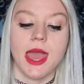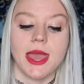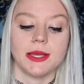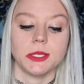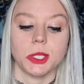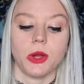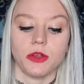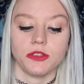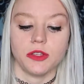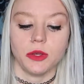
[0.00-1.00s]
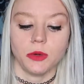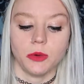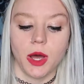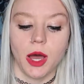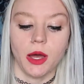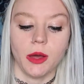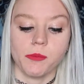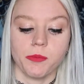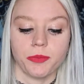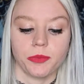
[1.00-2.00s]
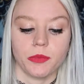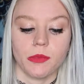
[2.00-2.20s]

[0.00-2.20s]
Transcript: And also I'm